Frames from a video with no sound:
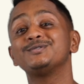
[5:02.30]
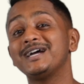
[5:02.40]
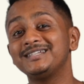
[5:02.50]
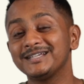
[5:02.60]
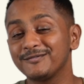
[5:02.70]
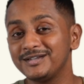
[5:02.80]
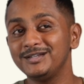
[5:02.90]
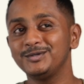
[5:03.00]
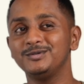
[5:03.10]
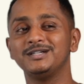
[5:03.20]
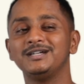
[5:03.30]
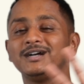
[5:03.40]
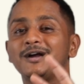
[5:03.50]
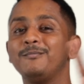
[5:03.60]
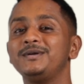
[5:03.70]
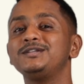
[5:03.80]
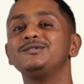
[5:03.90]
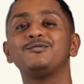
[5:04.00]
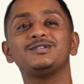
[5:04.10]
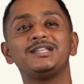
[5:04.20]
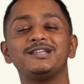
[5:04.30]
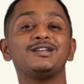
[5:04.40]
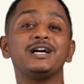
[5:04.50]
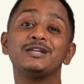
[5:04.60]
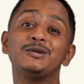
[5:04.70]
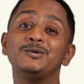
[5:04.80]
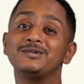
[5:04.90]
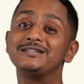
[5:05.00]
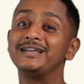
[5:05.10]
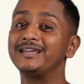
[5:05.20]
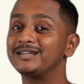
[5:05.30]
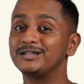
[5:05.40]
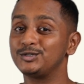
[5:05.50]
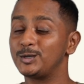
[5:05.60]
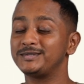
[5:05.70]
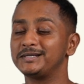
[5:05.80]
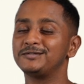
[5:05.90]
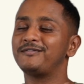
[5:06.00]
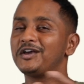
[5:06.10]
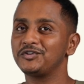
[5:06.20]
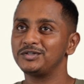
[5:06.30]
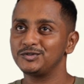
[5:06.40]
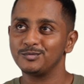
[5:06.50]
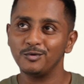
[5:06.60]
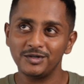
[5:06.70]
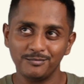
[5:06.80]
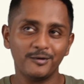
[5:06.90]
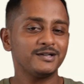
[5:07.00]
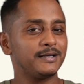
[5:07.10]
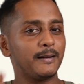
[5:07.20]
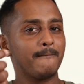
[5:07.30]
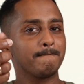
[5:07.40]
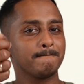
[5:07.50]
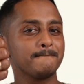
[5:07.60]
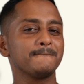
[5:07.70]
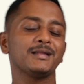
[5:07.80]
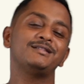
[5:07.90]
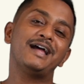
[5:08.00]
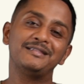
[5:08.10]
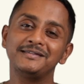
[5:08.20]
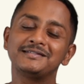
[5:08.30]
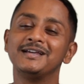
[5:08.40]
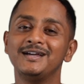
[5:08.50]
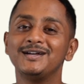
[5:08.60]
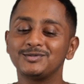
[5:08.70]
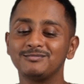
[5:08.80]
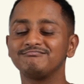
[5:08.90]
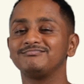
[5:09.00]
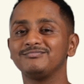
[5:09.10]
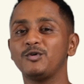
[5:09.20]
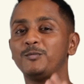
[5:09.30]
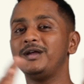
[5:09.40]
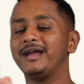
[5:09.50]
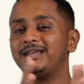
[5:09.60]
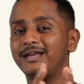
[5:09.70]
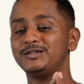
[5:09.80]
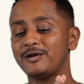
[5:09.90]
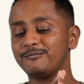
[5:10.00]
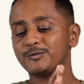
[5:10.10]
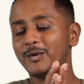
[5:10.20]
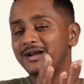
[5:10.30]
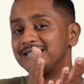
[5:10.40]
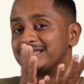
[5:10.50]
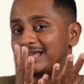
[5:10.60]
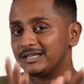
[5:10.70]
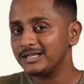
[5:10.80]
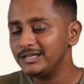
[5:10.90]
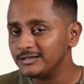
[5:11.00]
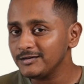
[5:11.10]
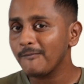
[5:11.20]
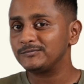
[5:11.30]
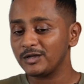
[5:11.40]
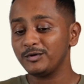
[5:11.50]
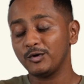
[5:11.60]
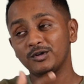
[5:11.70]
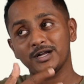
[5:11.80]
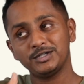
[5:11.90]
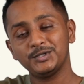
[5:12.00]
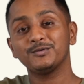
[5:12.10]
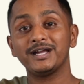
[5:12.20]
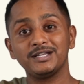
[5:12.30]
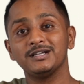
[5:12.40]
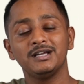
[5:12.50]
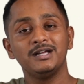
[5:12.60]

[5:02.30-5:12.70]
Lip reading: writing, wherein you compare the both and then conclude saying job satisfaction is more important than this. So hope you are getting it. So I've provided a skeletal here. Now you're going to continue writing